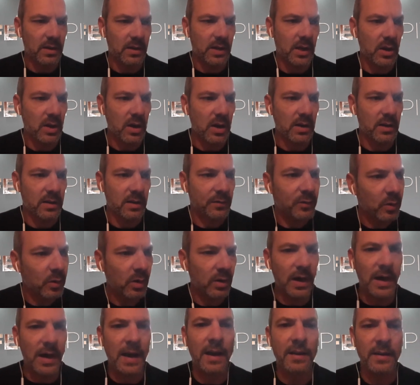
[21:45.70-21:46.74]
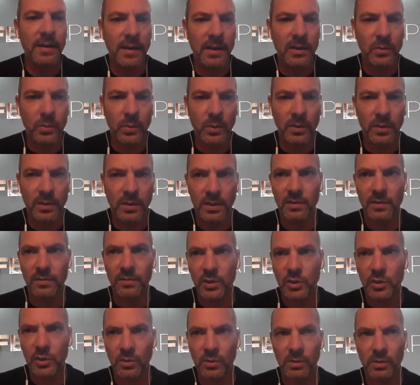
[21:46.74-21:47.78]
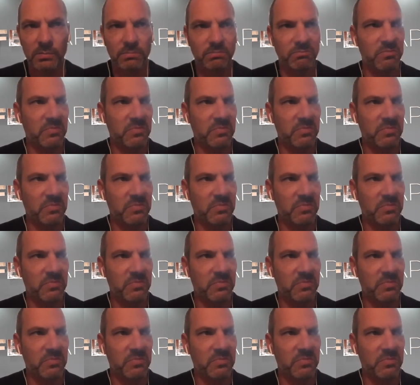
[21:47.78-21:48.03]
if you're a high net worth individual,